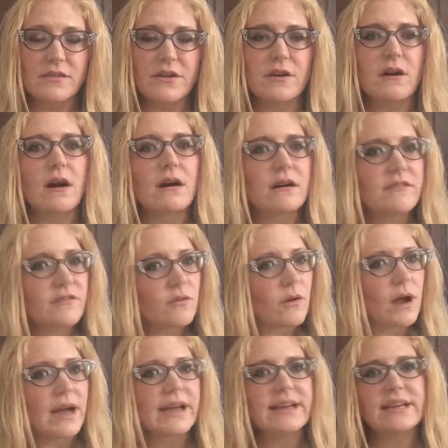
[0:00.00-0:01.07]
There are a
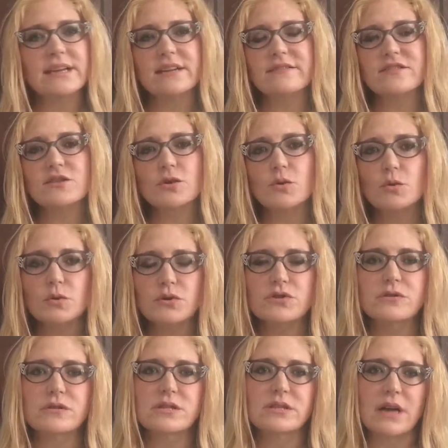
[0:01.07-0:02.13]
variety of schools
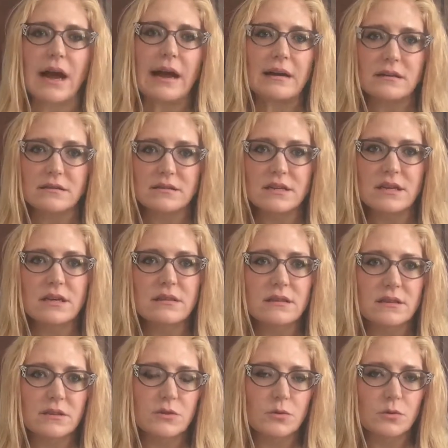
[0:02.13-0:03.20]
or styles in the
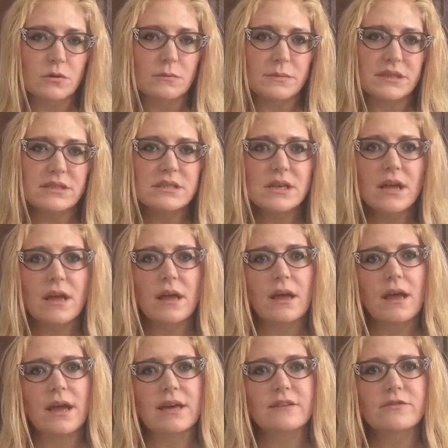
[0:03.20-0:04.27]
Lenormand,
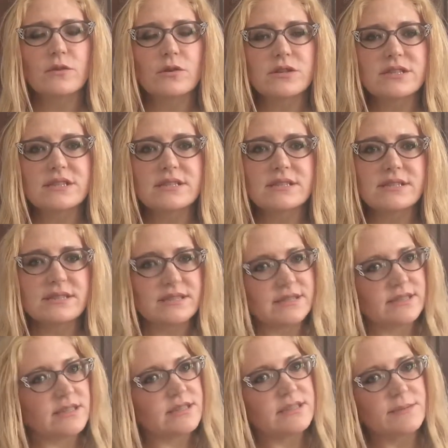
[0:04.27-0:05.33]
and of course,
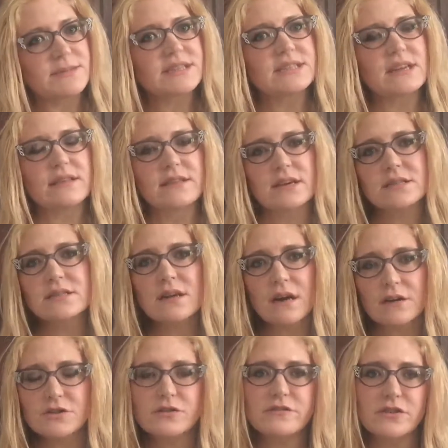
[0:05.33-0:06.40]
to some extent, that's
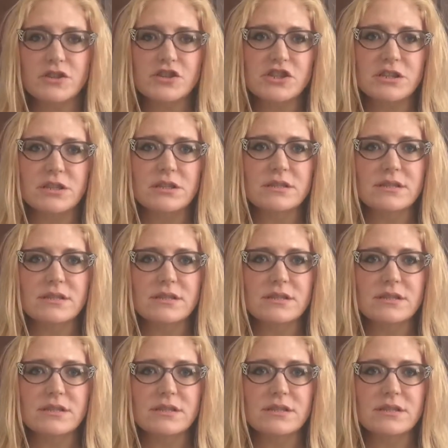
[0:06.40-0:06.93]
controversial.